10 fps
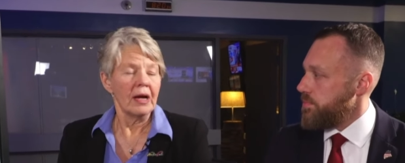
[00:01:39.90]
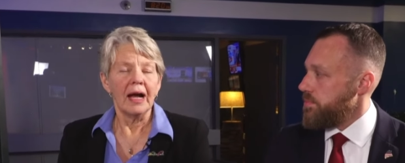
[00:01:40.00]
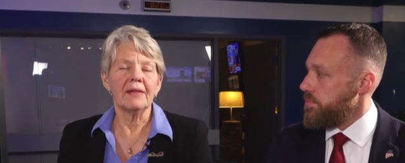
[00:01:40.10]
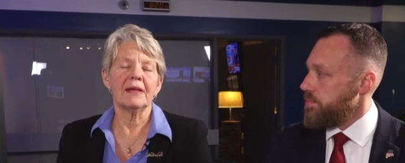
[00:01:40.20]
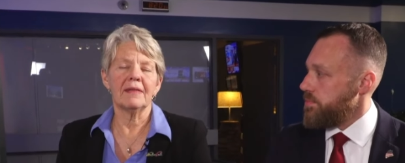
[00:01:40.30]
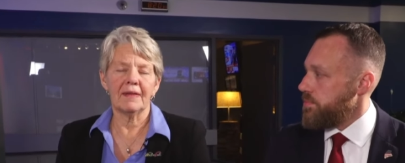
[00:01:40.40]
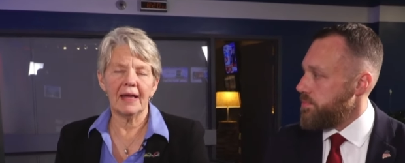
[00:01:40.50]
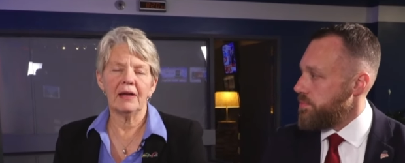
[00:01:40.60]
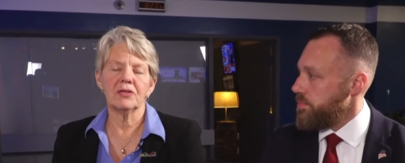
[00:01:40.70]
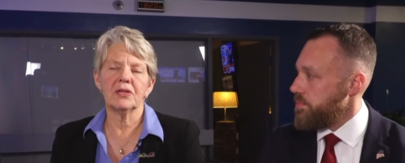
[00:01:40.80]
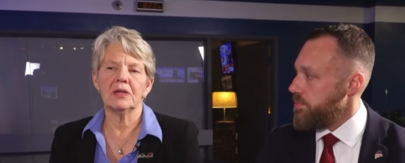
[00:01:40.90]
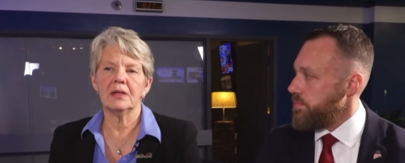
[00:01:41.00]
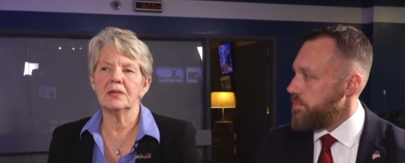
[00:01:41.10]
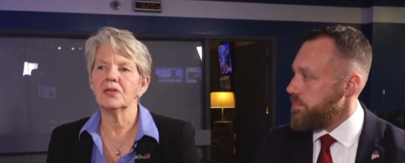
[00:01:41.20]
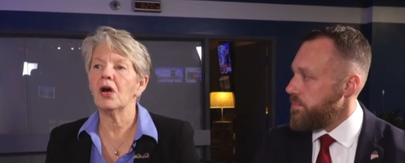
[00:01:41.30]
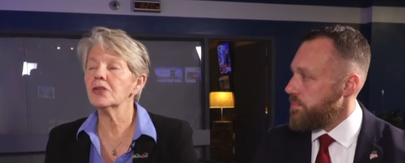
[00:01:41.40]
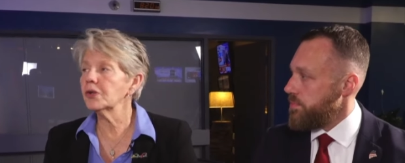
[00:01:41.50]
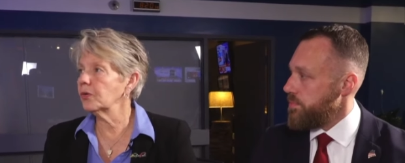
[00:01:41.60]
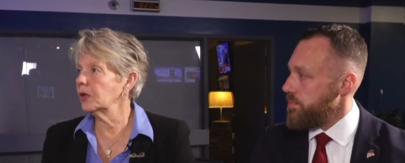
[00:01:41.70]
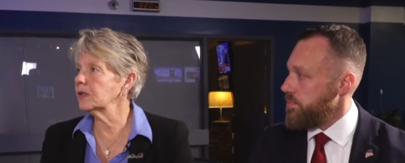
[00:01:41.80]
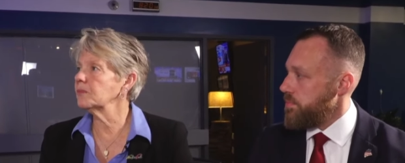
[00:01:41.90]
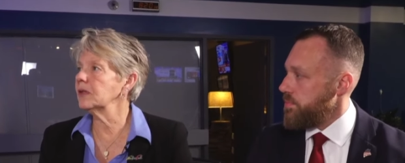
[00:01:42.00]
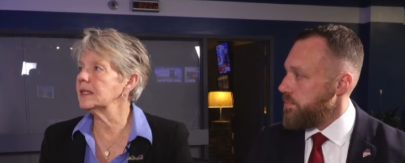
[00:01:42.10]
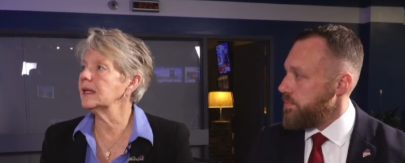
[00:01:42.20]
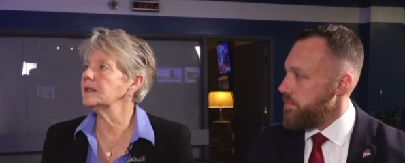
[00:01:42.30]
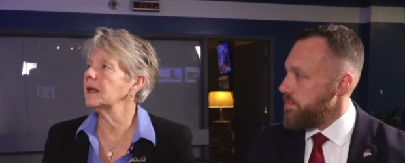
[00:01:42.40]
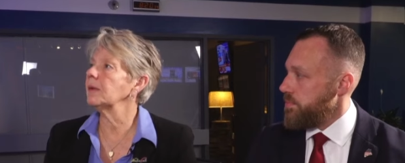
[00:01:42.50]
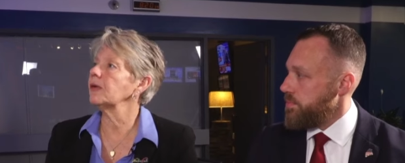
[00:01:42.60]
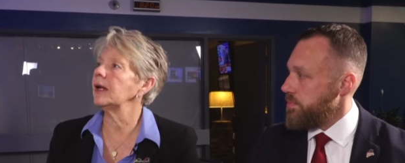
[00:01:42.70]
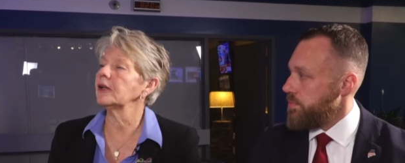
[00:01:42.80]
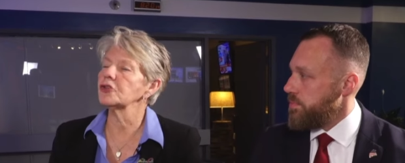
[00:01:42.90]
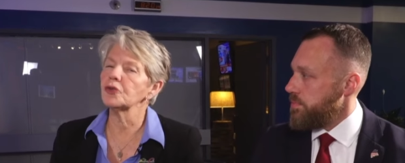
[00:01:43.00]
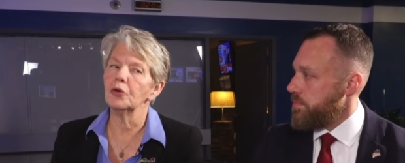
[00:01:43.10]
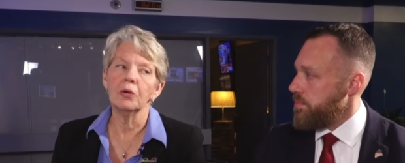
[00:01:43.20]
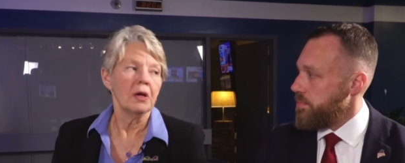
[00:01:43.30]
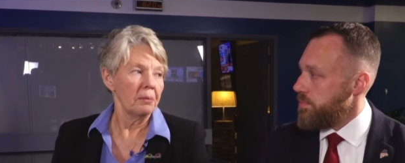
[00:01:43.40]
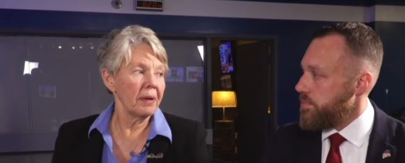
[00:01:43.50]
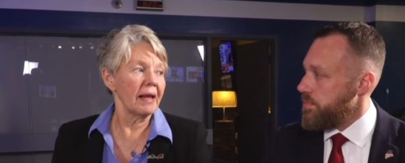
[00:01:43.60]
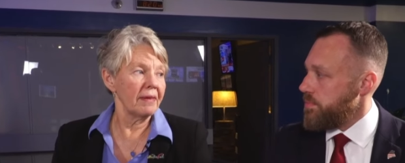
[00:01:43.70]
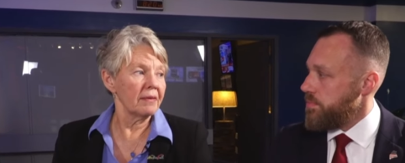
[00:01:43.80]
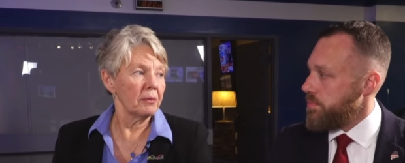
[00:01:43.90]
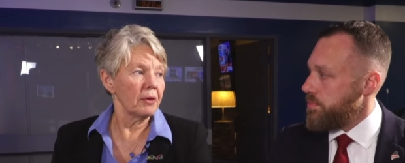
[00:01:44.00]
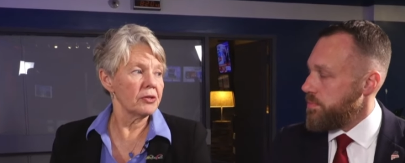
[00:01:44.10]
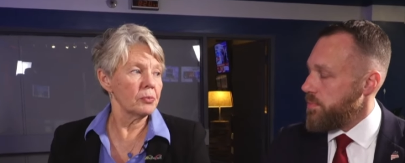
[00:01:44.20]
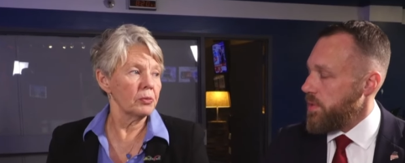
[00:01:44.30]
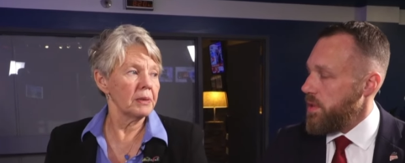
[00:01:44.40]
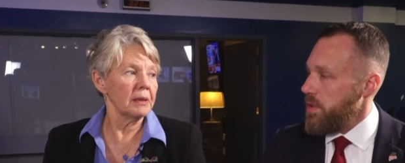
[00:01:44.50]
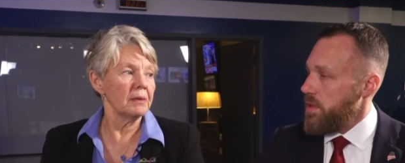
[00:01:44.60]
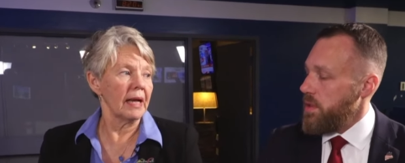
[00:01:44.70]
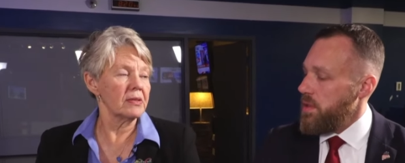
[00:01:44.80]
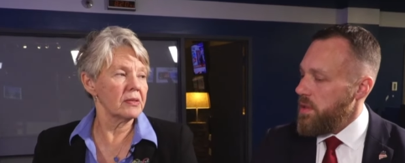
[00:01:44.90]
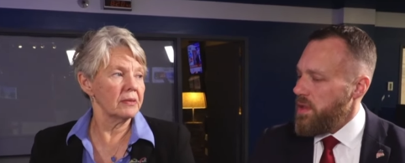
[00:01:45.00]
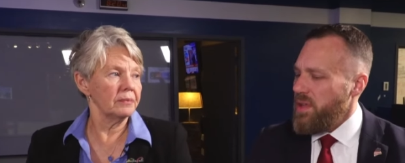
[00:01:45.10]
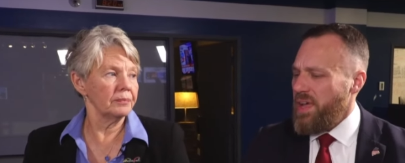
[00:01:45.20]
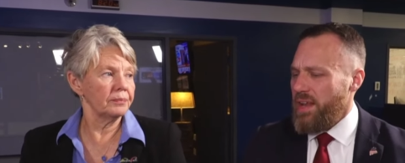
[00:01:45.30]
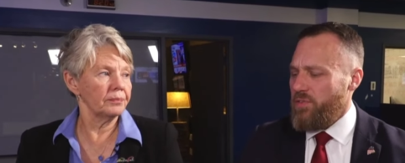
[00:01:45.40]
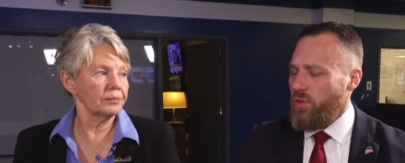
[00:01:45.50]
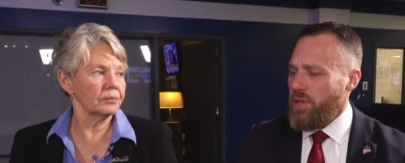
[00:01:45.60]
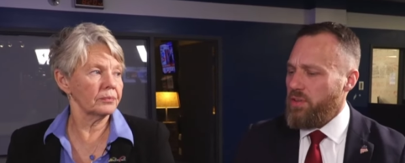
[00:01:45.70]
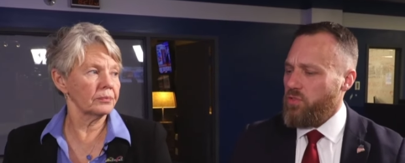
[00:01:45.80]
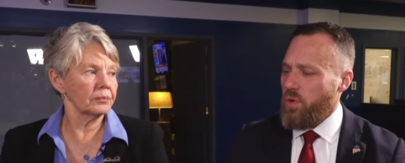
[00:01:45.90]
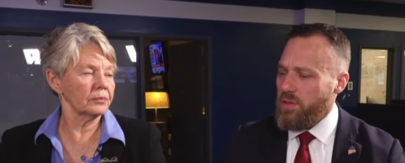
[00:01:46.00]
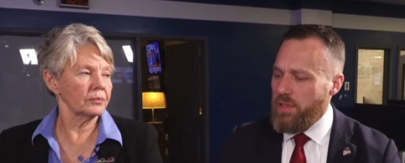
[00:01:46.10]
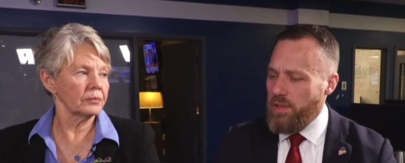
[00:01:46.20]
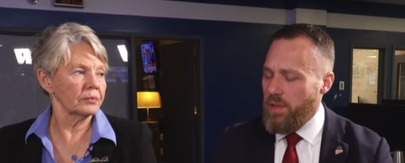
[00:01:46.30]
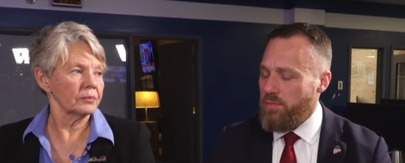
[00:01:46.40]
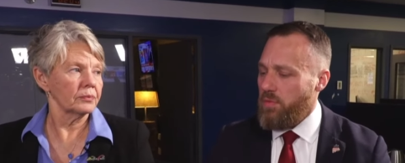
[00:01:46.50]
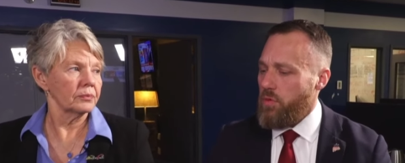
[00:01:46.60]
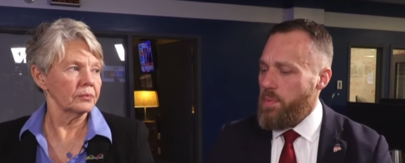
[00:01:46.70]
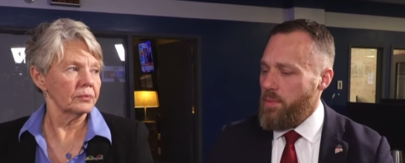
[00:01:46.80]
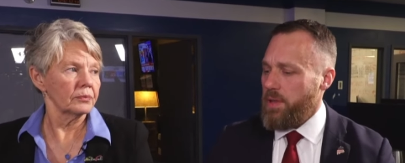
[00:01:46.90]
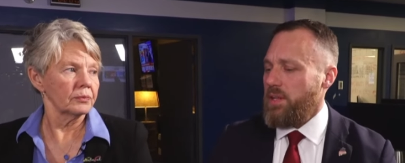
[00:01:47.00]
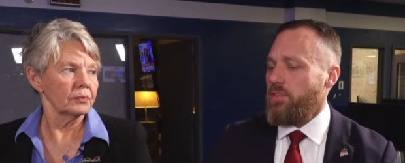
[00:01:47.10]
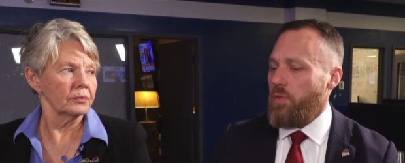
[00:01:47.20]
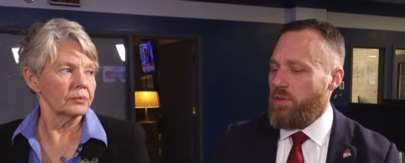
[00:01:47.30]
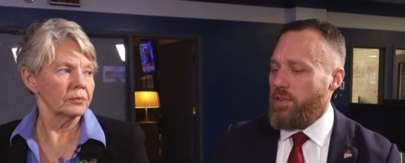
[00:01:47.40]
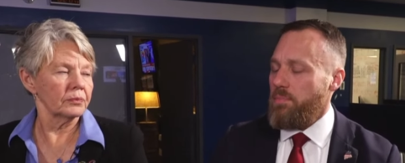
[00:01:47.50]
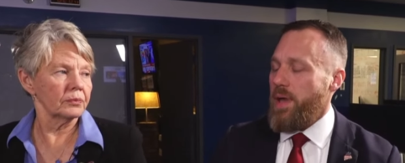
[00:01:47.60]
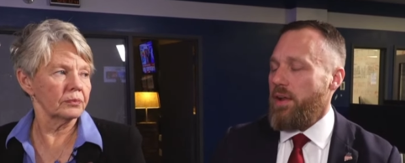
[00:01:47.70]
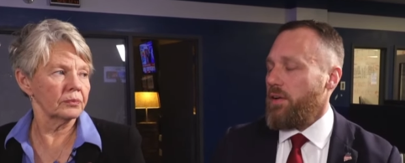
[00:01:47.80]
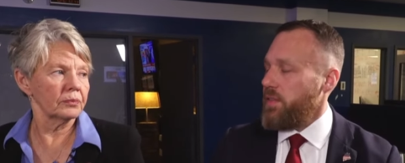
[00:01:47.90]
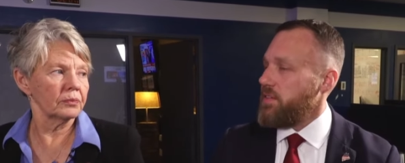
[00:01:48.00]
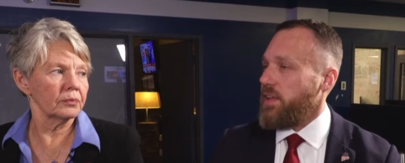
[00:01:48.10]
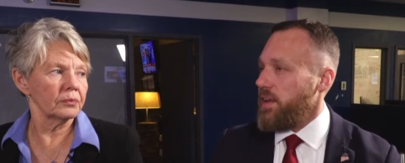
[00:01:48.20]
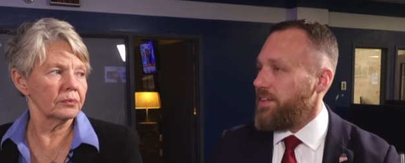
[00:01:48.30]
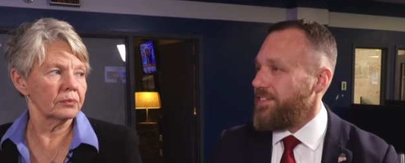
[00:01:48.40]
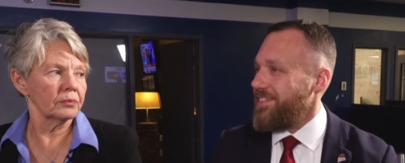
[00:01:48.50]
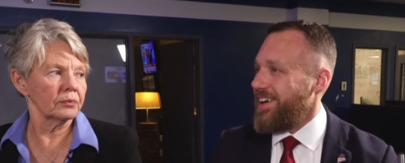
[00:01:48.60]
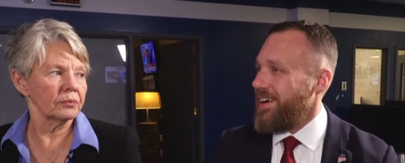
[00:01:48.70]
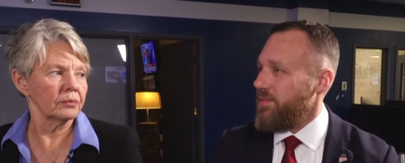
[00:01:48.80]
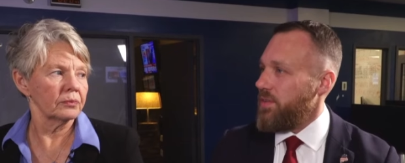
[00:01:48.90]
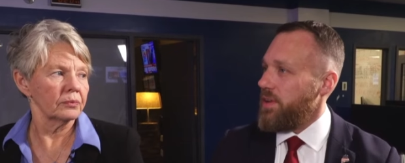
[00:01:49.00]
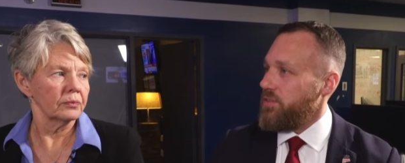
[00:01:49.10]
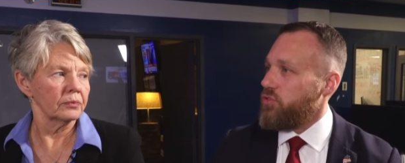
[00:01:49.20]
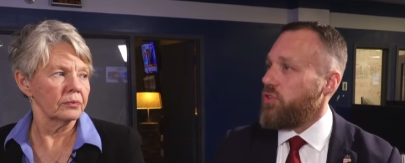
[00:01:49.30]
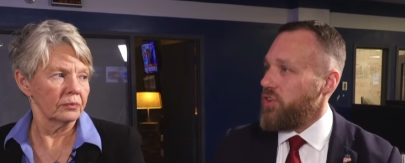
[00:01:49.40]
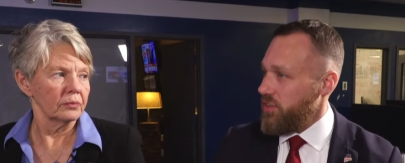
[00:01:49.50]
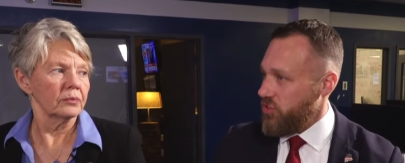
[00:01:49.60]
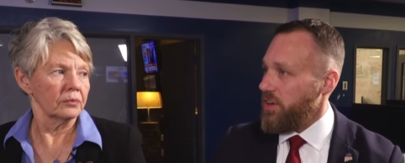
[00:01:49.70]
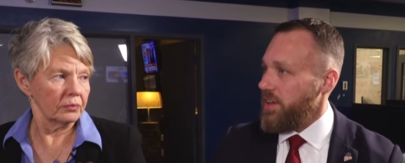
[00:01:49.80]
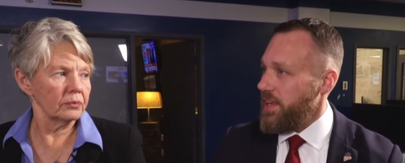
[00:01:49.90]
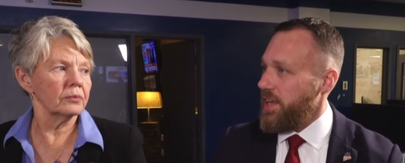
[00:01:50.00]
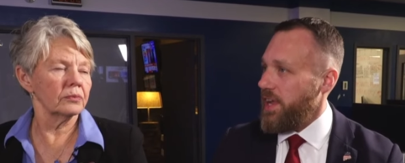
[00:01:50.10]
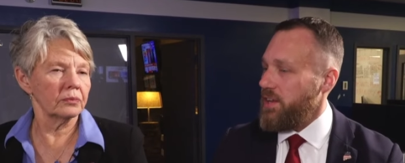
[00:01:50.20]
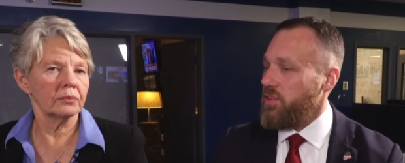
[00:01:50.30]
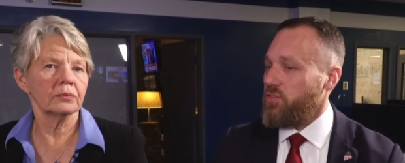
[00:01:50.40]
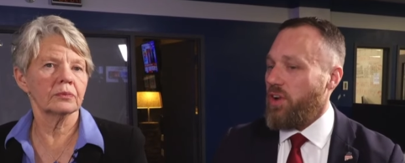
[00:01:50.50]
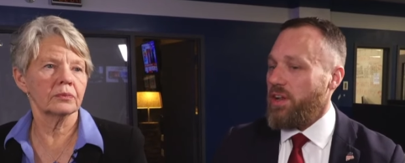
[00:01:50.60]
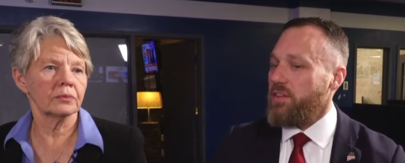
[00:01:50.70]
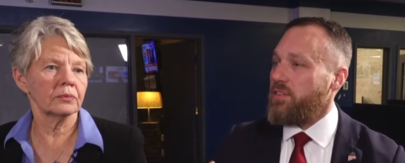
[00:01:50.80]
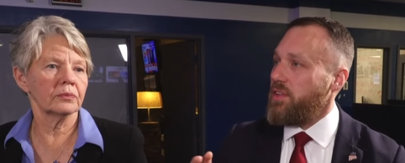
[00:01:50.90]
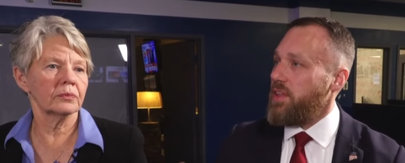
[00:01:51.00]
Speaker 1: I think that the House is also going to retain Democratic control, but I think the margin will be less.
Speaker 2: Yeah, and if you look historically, Republicans have always done better in the Senate um, traditionally, mm -hmm. and you're starting to see